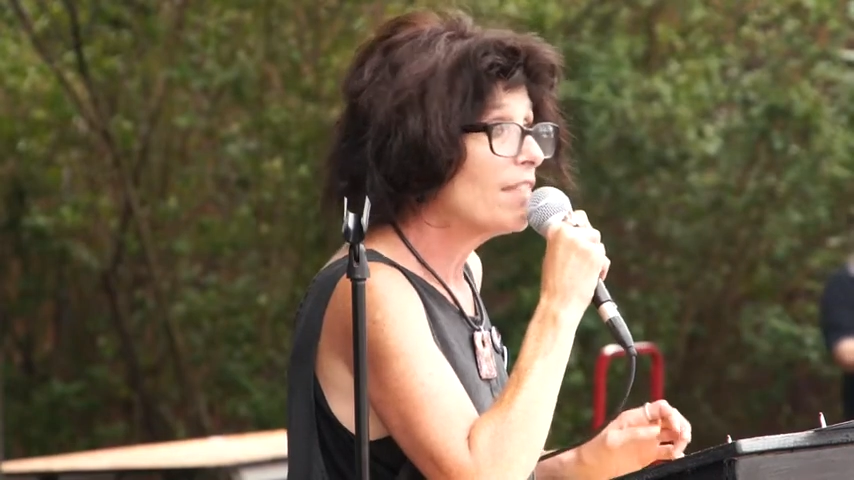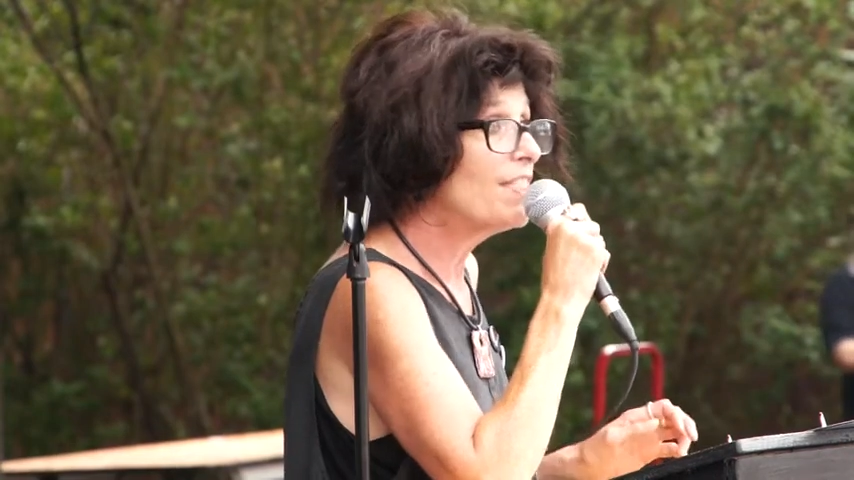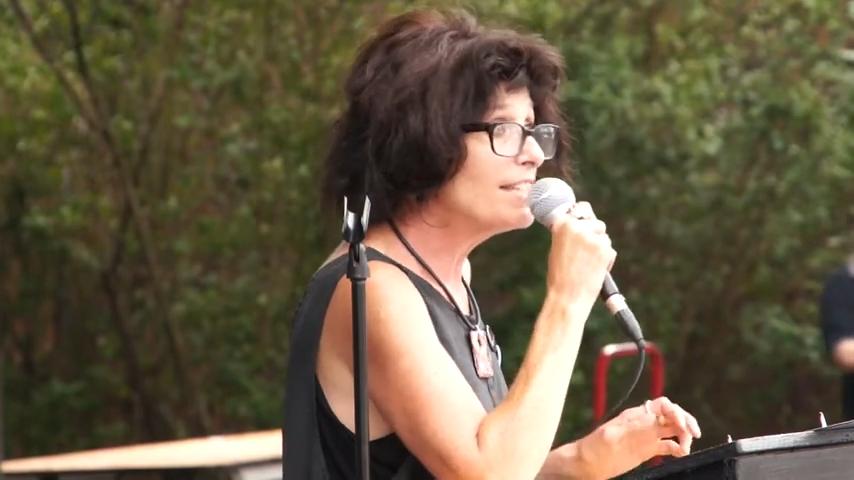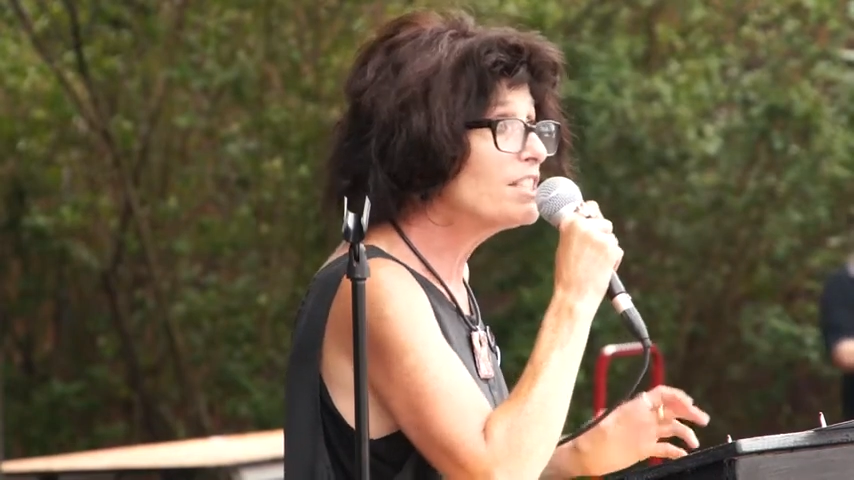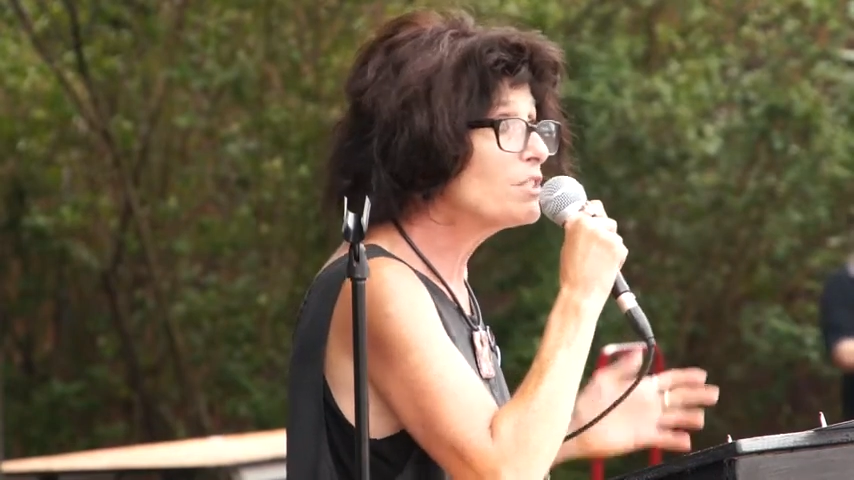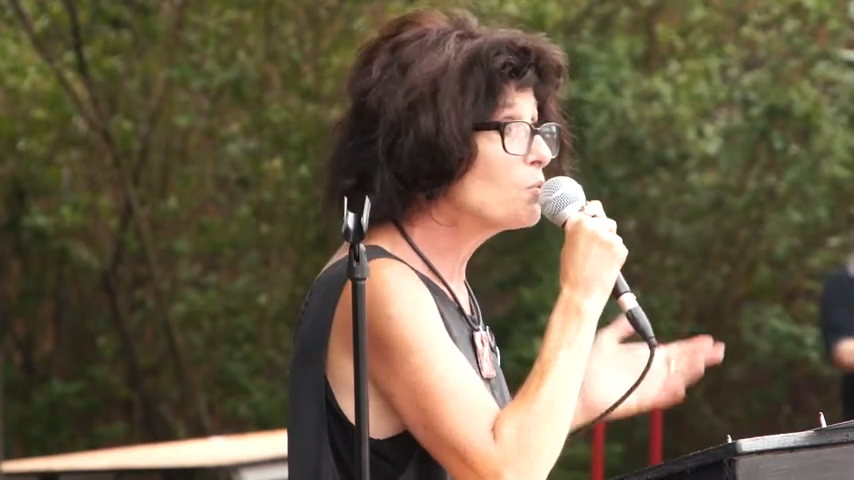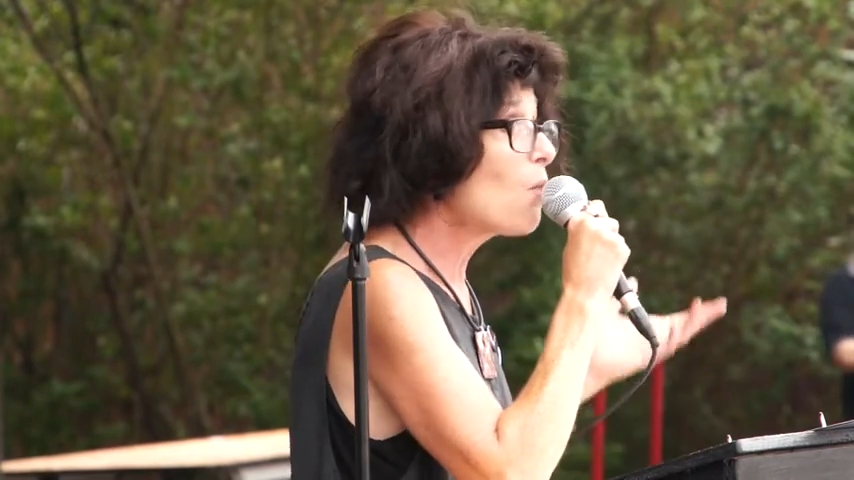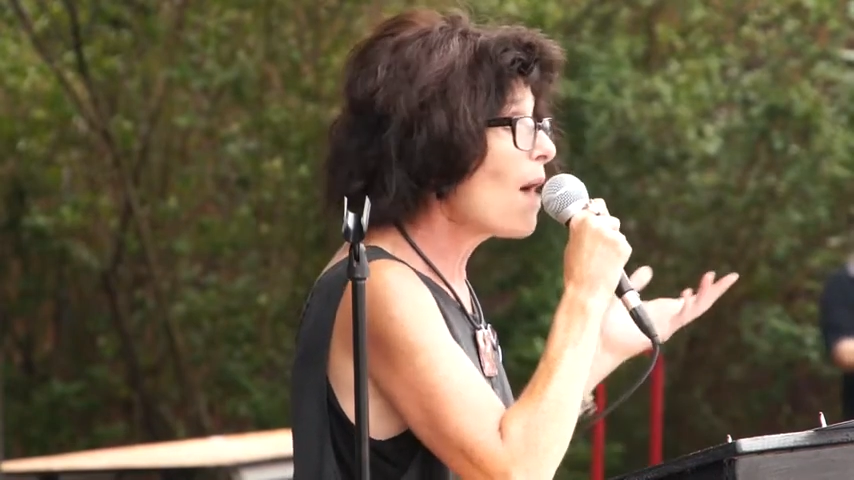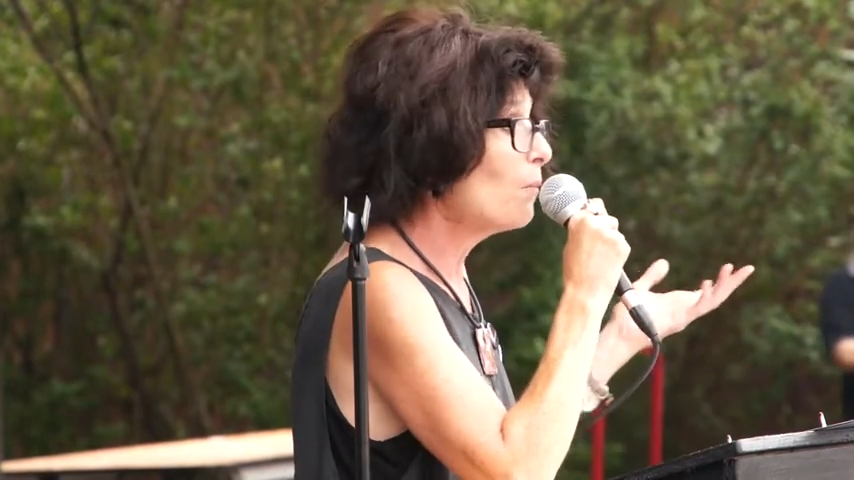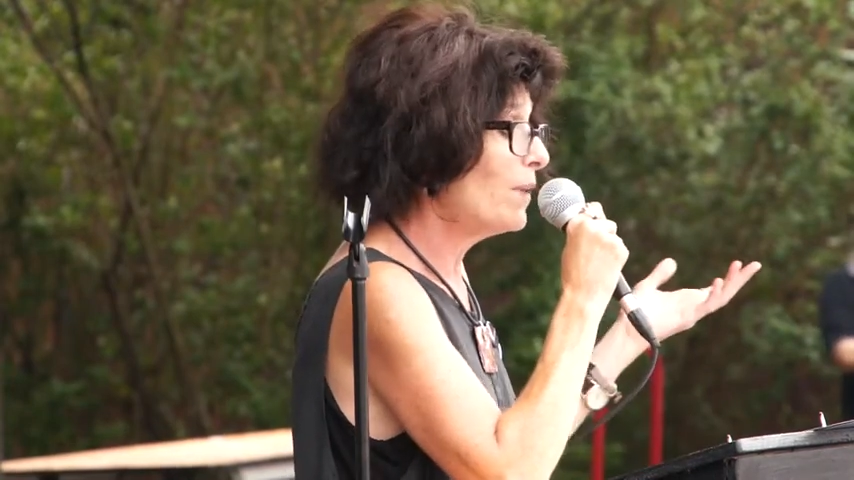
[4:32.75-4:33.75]
This is
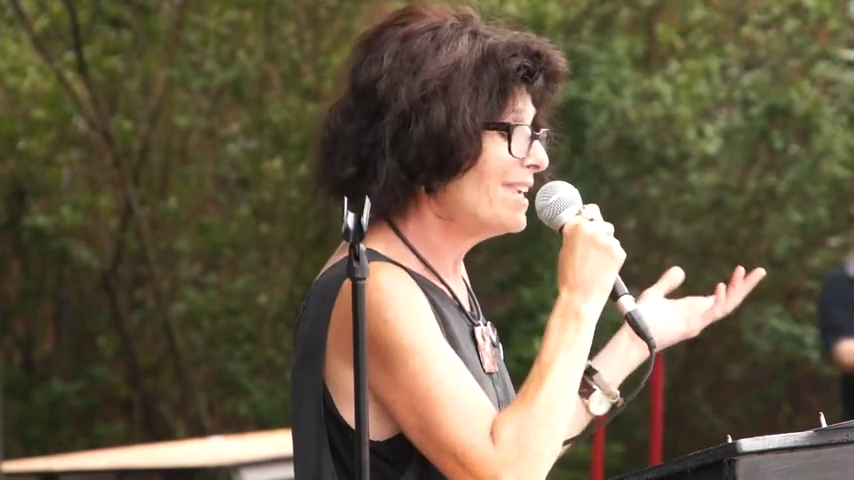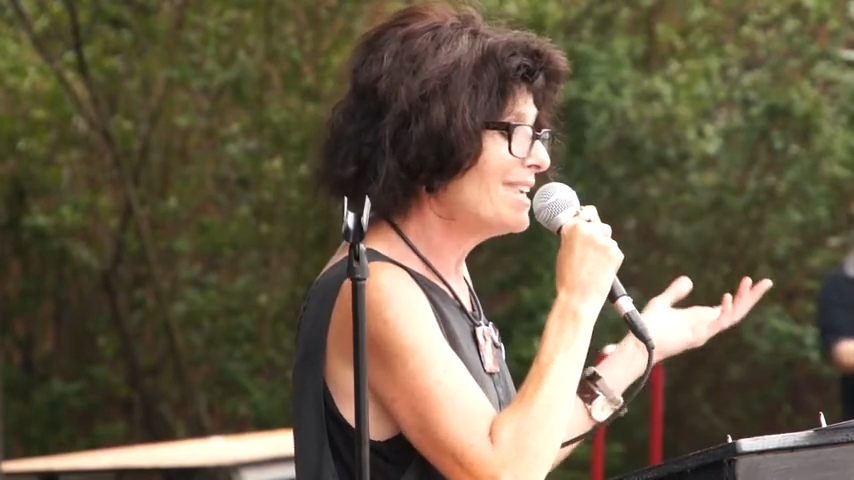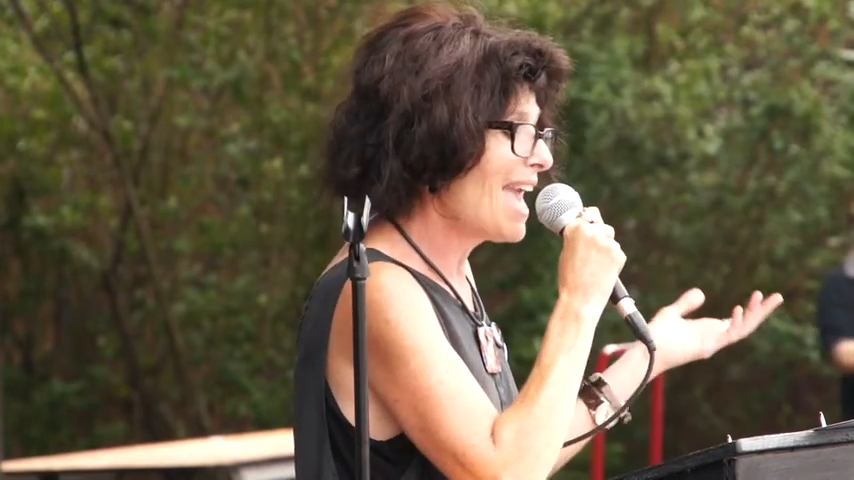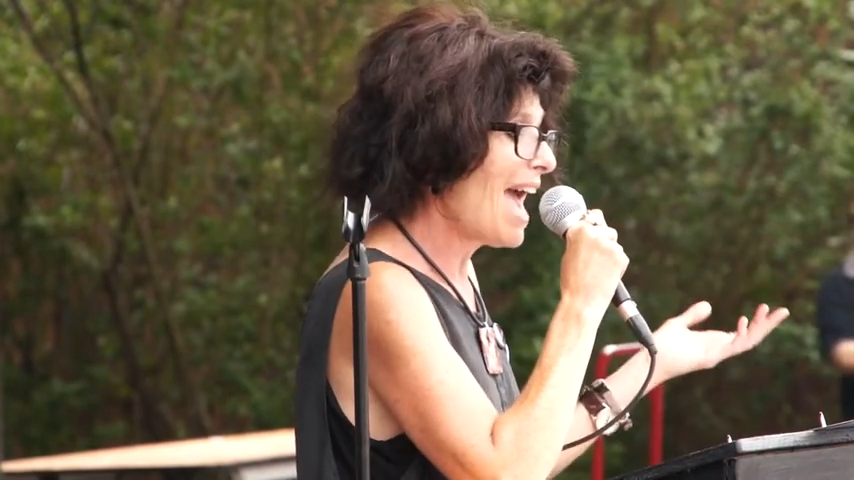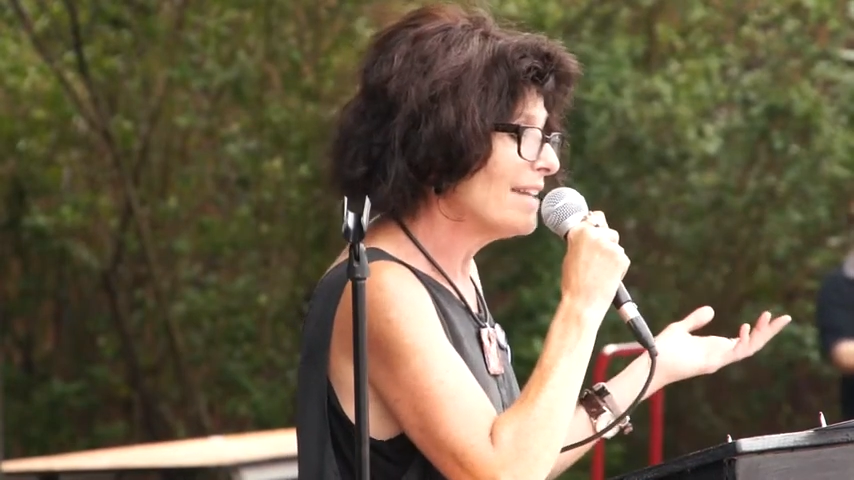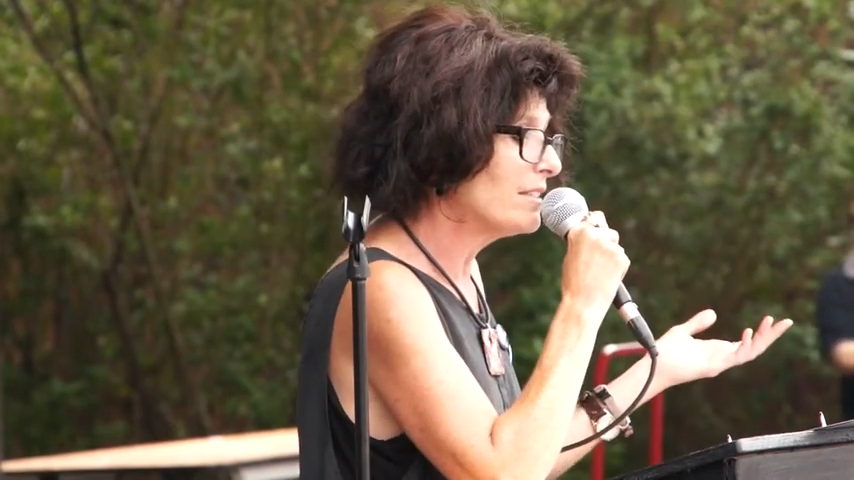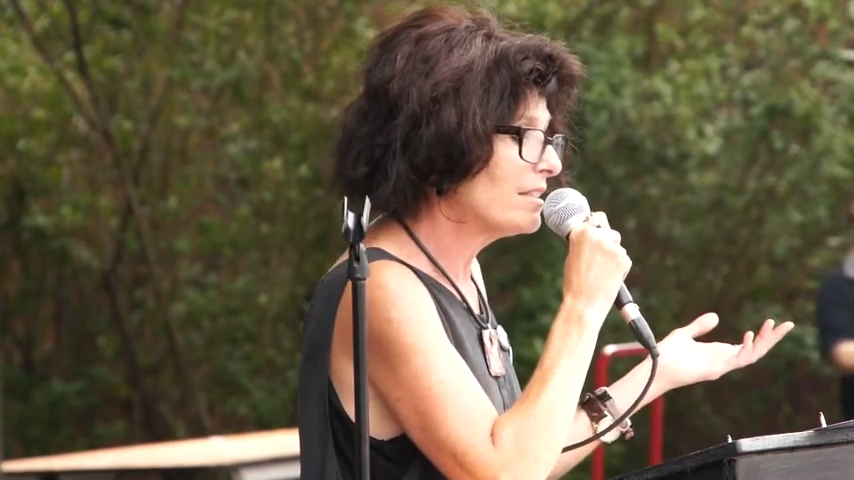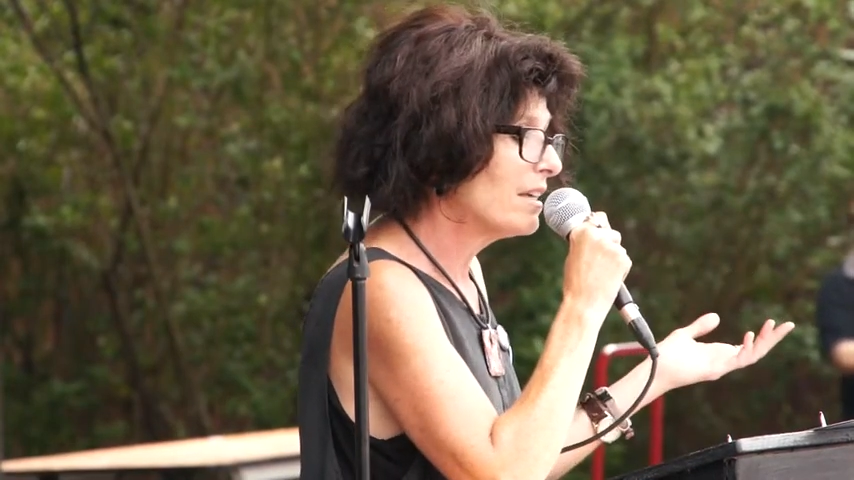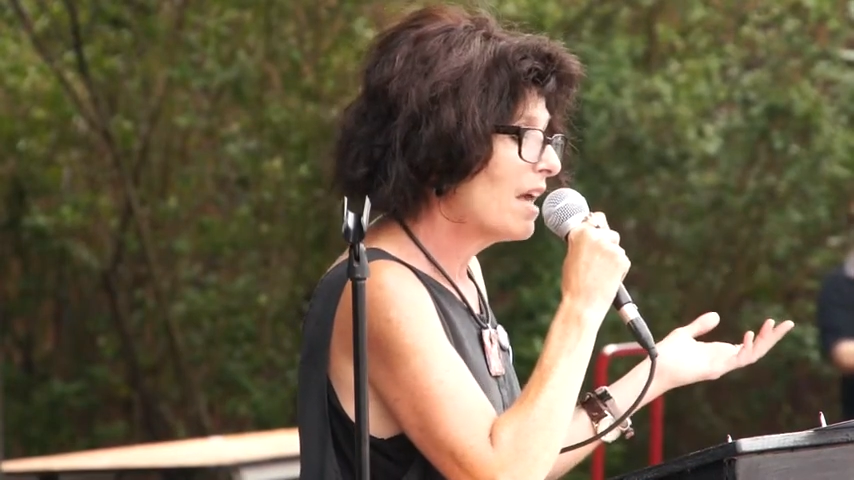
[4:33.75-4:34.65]
what we get,